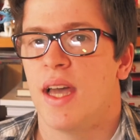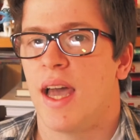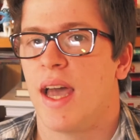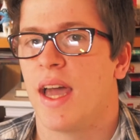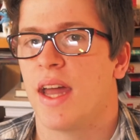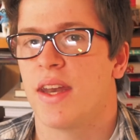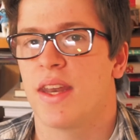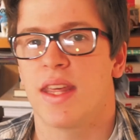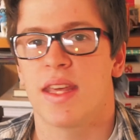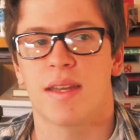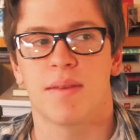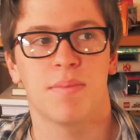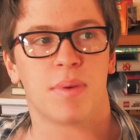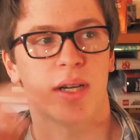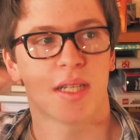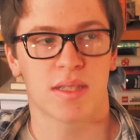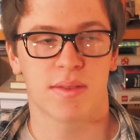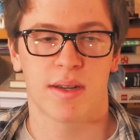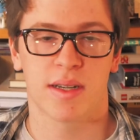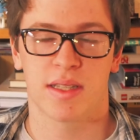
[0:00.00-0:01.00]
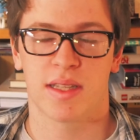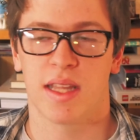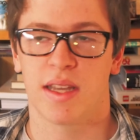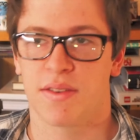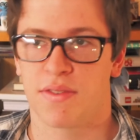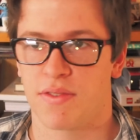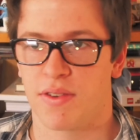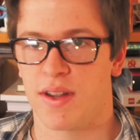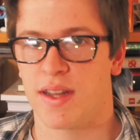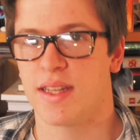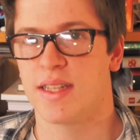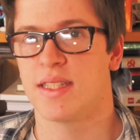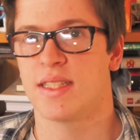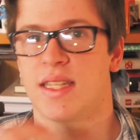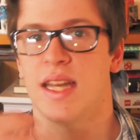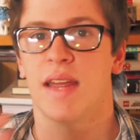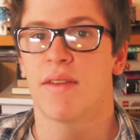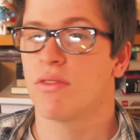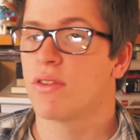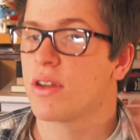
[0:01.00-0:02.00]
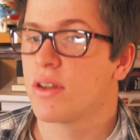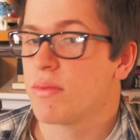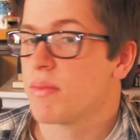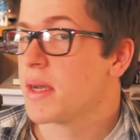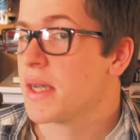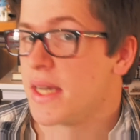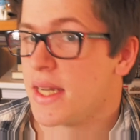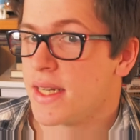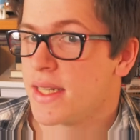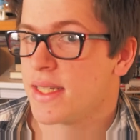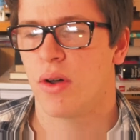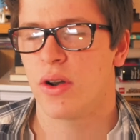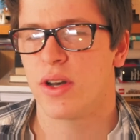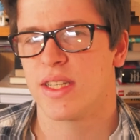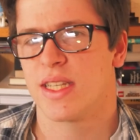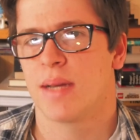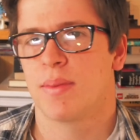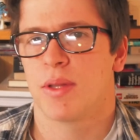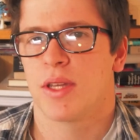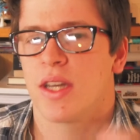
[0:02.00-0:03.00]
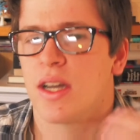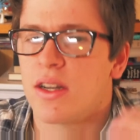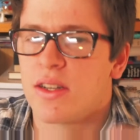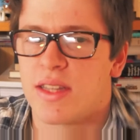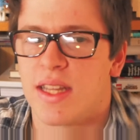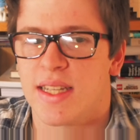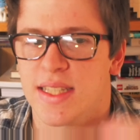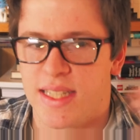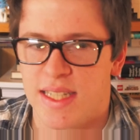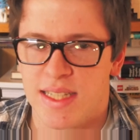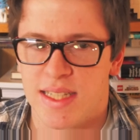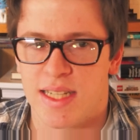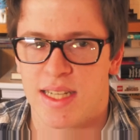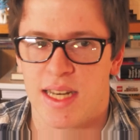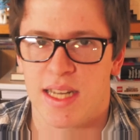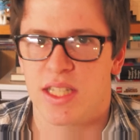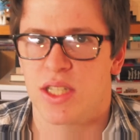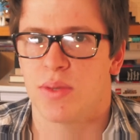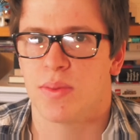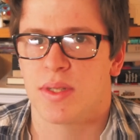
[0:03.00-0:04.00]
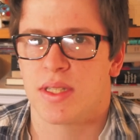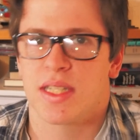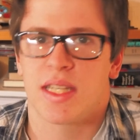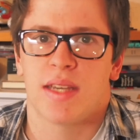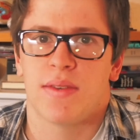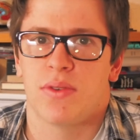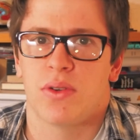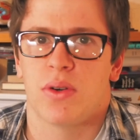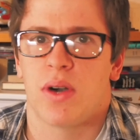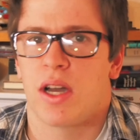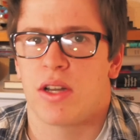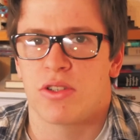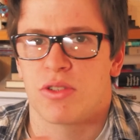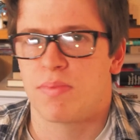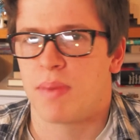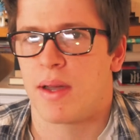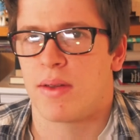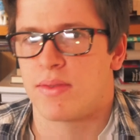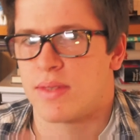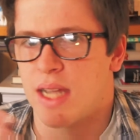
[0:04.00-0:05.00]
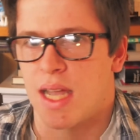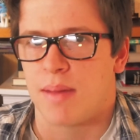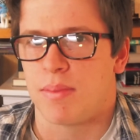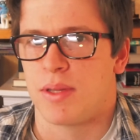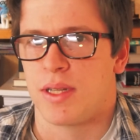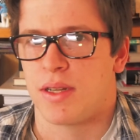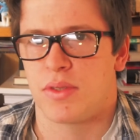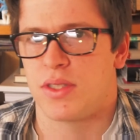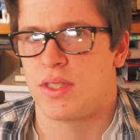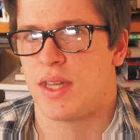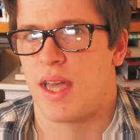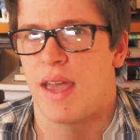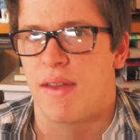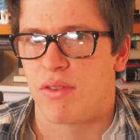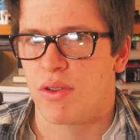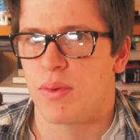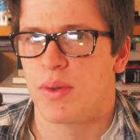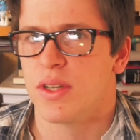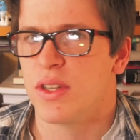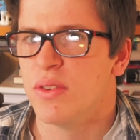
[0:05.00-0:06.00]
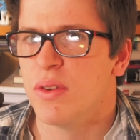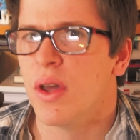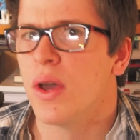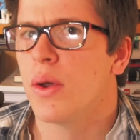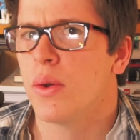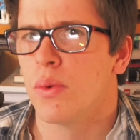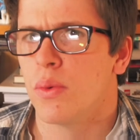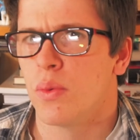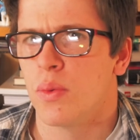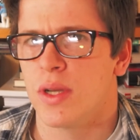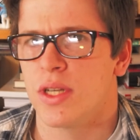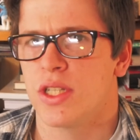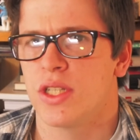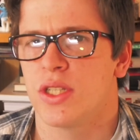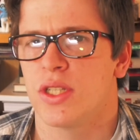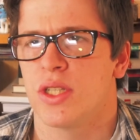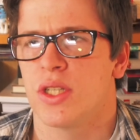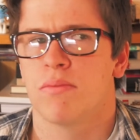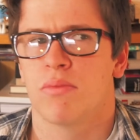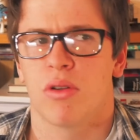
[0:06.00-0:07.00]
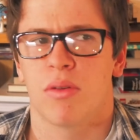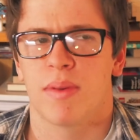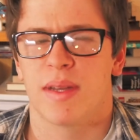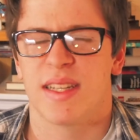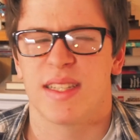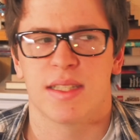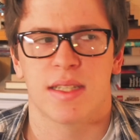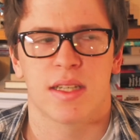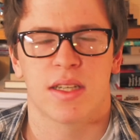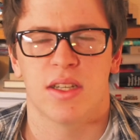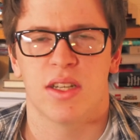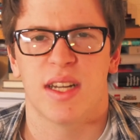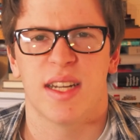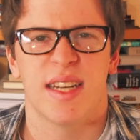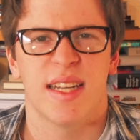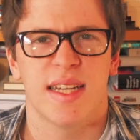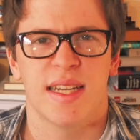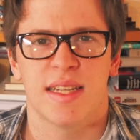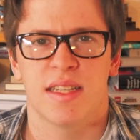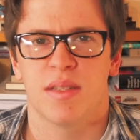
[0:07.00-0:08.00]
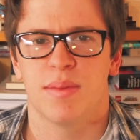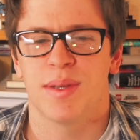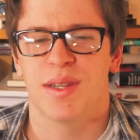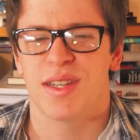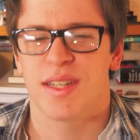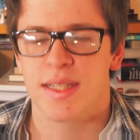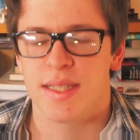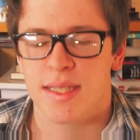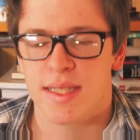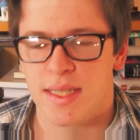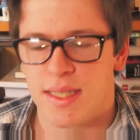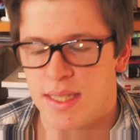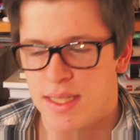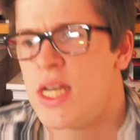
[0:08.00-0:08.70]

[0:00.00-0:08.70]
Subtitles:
and they can pass it around to their friends and everyone can read it. On a tablet you can't do that as easily unless you want to give your £100 tablet to everyone you know, which probably isn't a good idea, to be honest.